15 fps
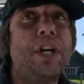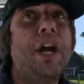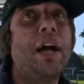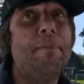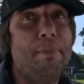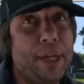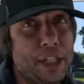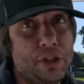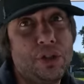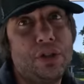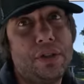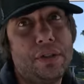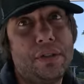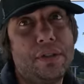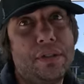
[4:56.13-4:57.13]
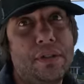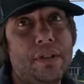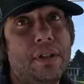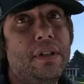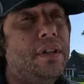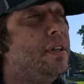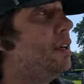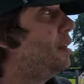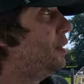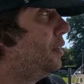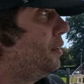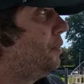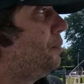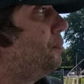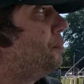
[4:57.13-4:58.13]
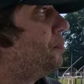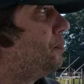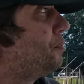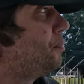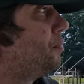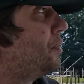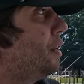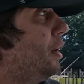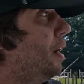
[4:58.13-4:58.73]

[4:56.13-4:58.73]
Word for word: twenty-nine pitch. twenty-nine pitch, but what kind of props?